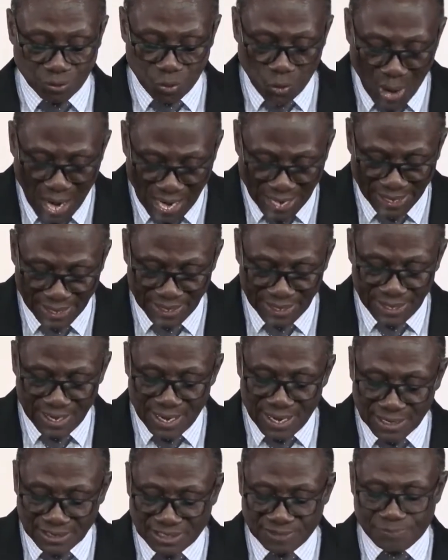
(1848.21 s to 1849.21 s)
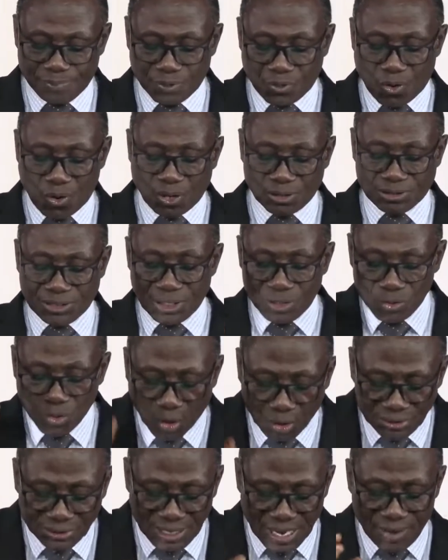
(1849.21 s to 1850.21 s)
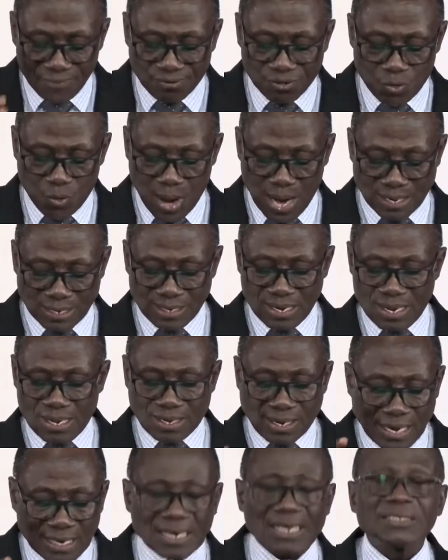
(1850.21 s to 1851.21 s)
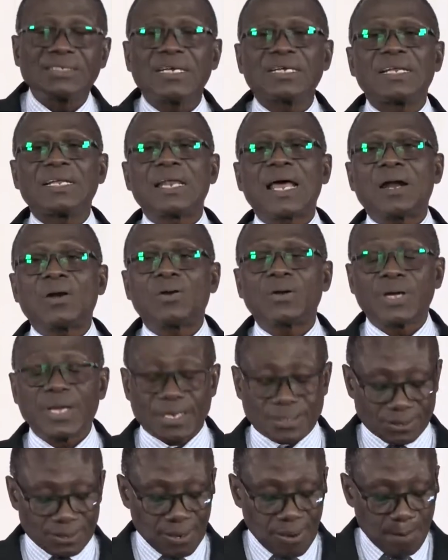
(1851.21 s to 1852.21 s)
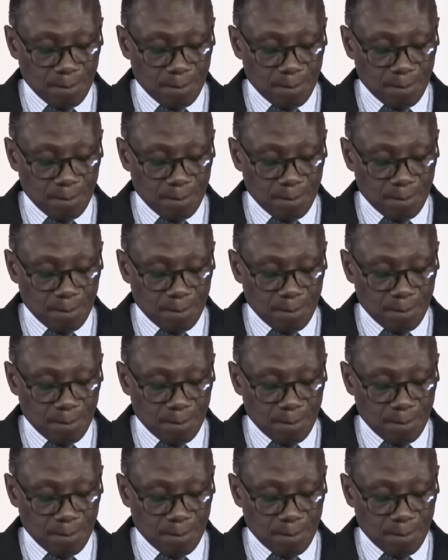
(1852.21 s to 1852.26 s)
Why? It is because he knows everyone can enter the narrow gate.